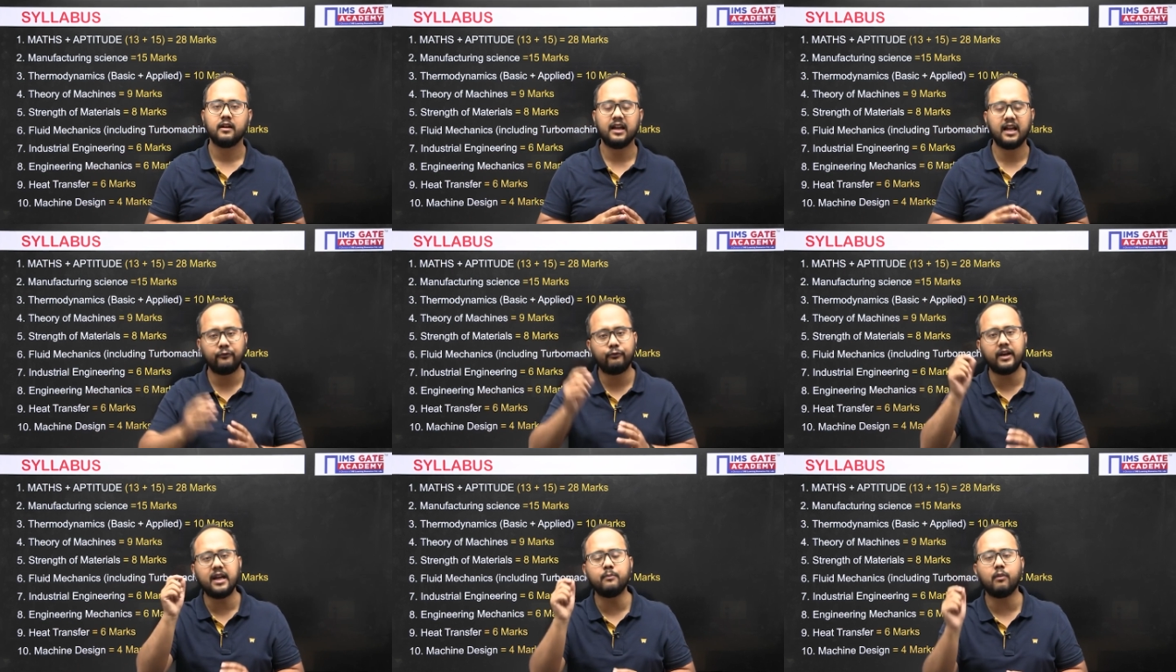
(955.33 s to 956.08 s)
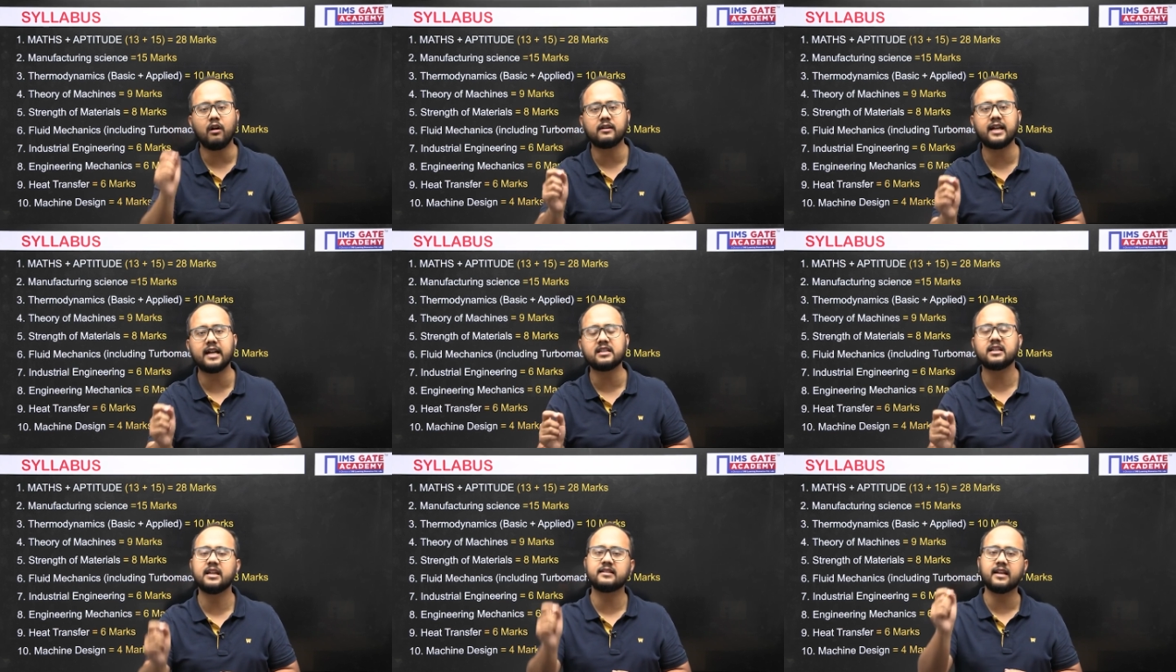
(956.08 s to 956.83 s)
Every mock test
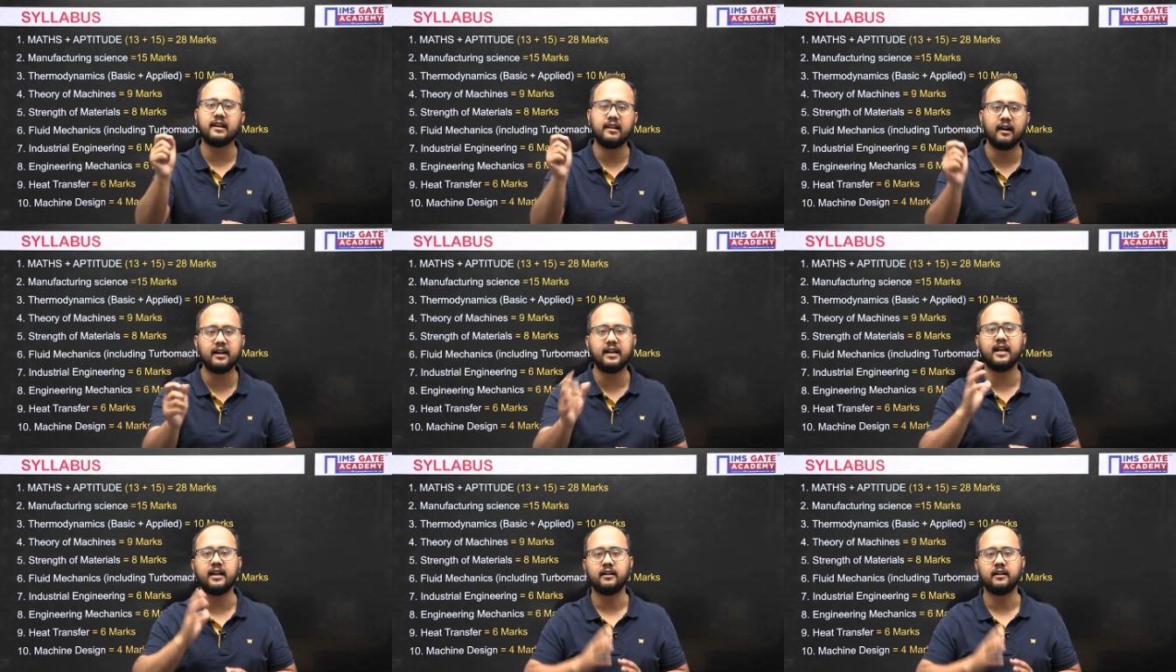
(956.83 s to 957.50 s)
is a learning.